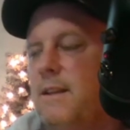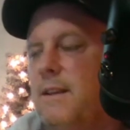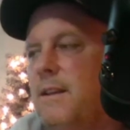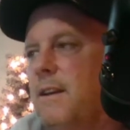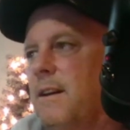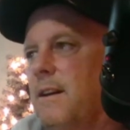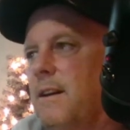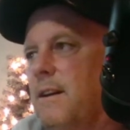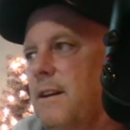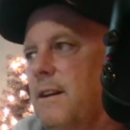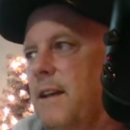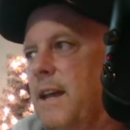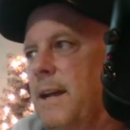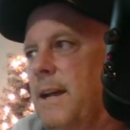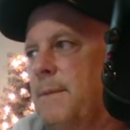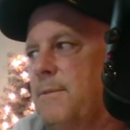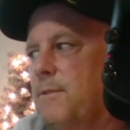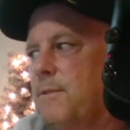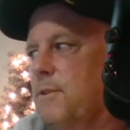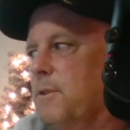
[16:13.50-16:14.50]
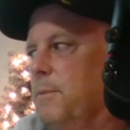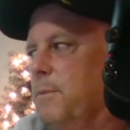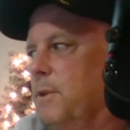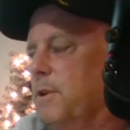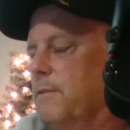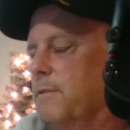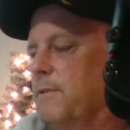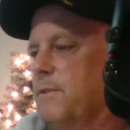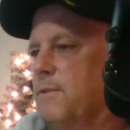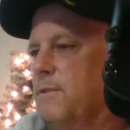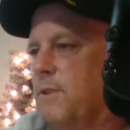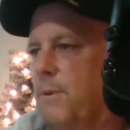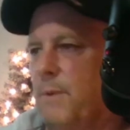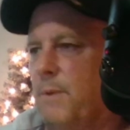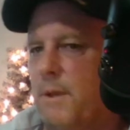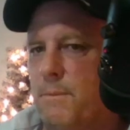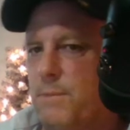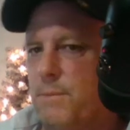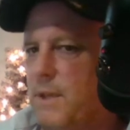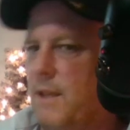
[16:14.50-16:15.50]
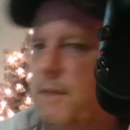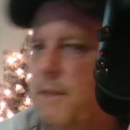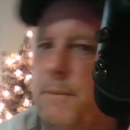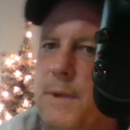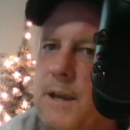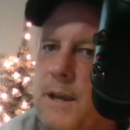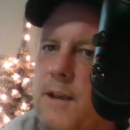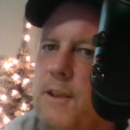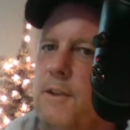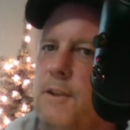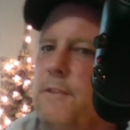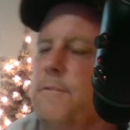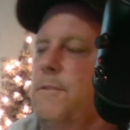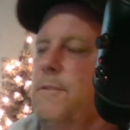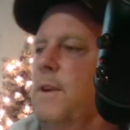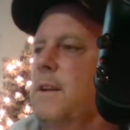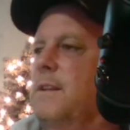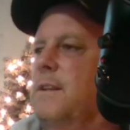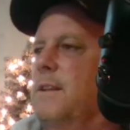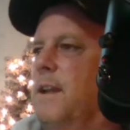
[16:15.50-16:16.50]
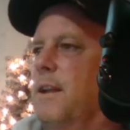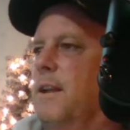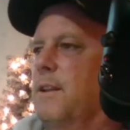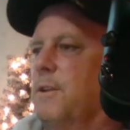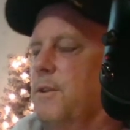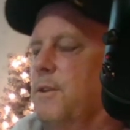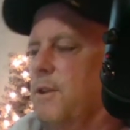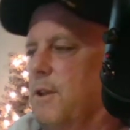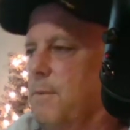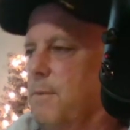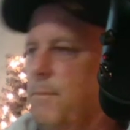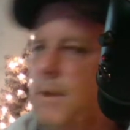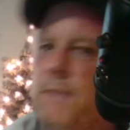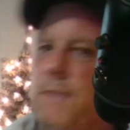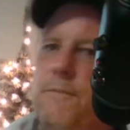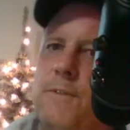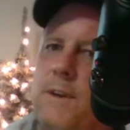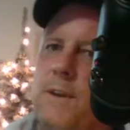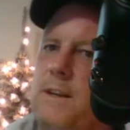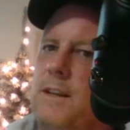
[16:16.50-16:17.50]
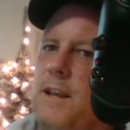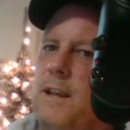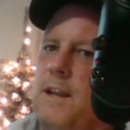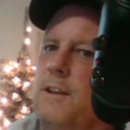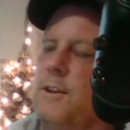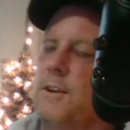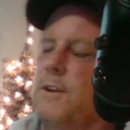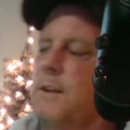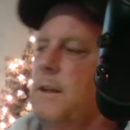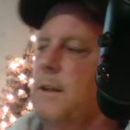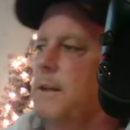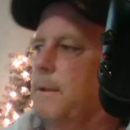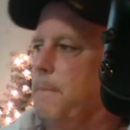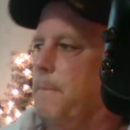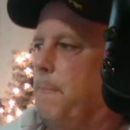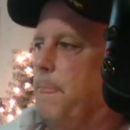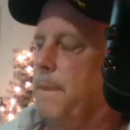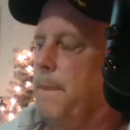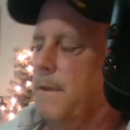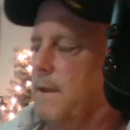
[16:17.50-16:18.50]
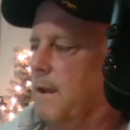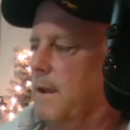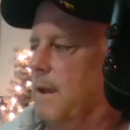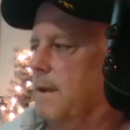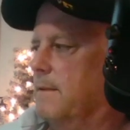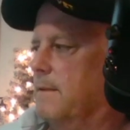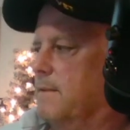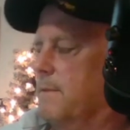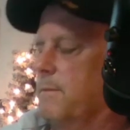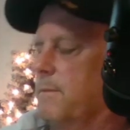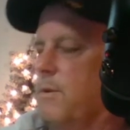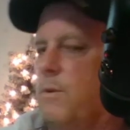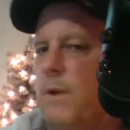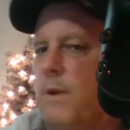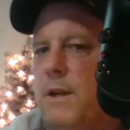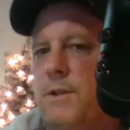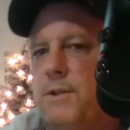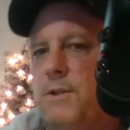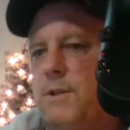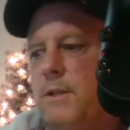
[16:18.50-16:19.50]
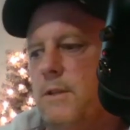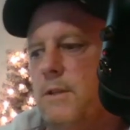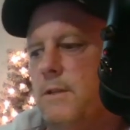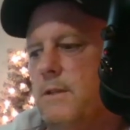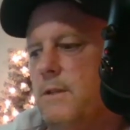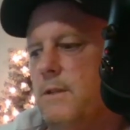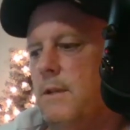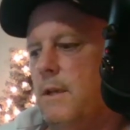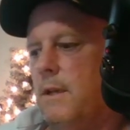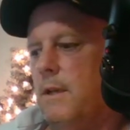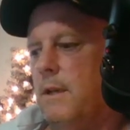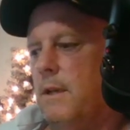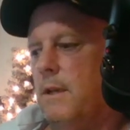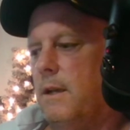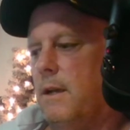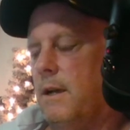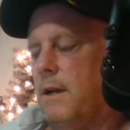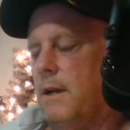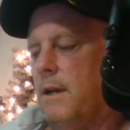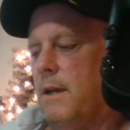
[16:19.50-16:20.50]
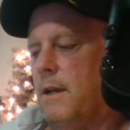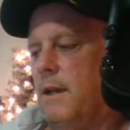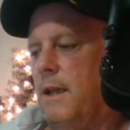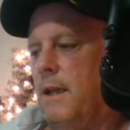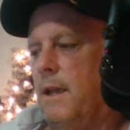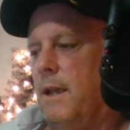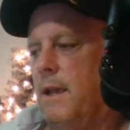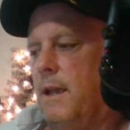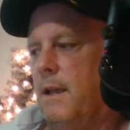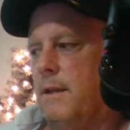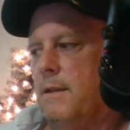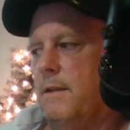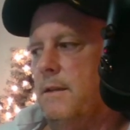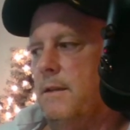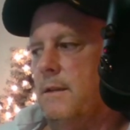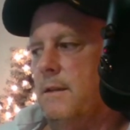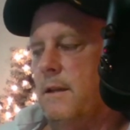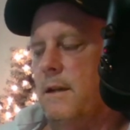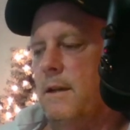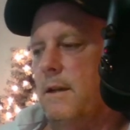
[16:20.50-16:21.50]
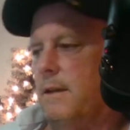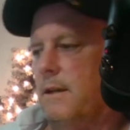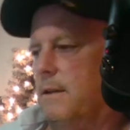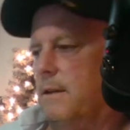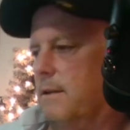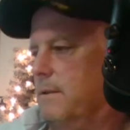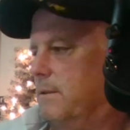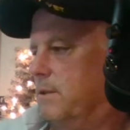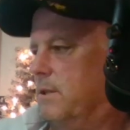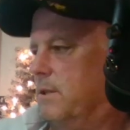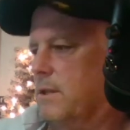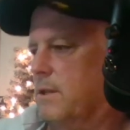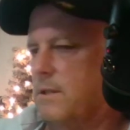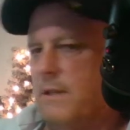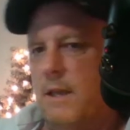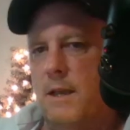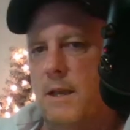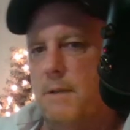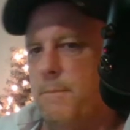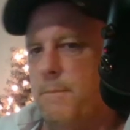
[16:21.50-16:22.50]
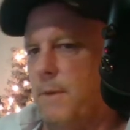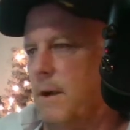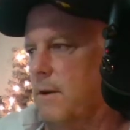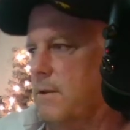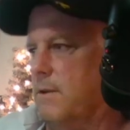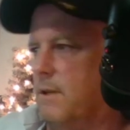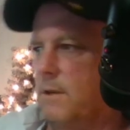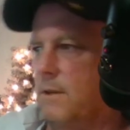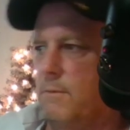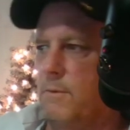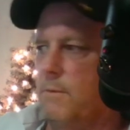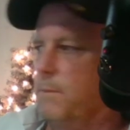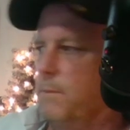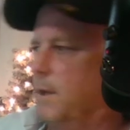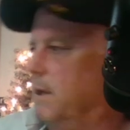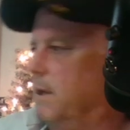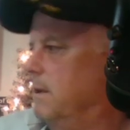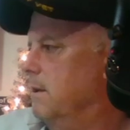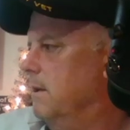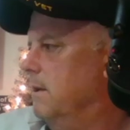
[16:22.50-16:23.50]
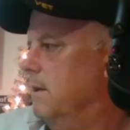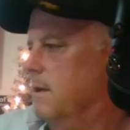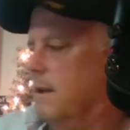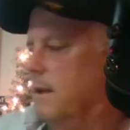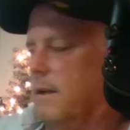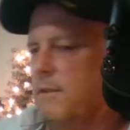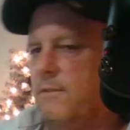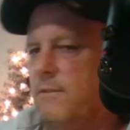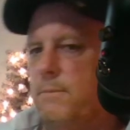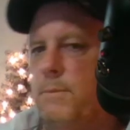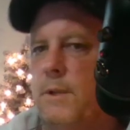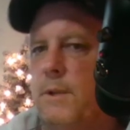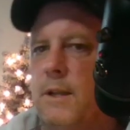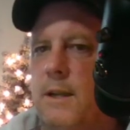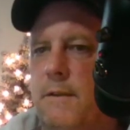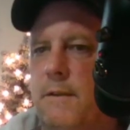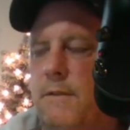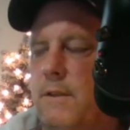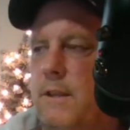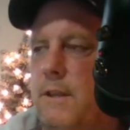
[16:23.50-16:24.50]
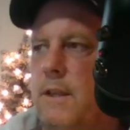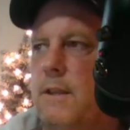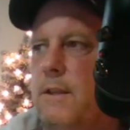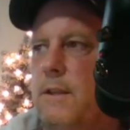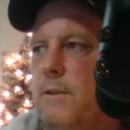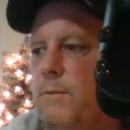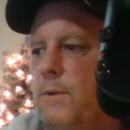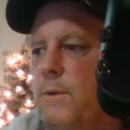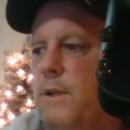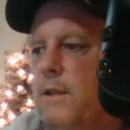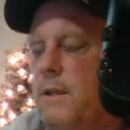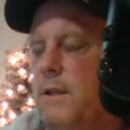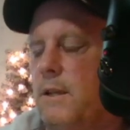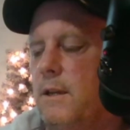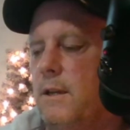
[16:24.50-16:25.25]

Absolutely beautiful. So we can play The Ballad of Fred Taylor. You can meet Fred Taylor. You can ask him questions. And just like Mark did with me, I'll split everything that we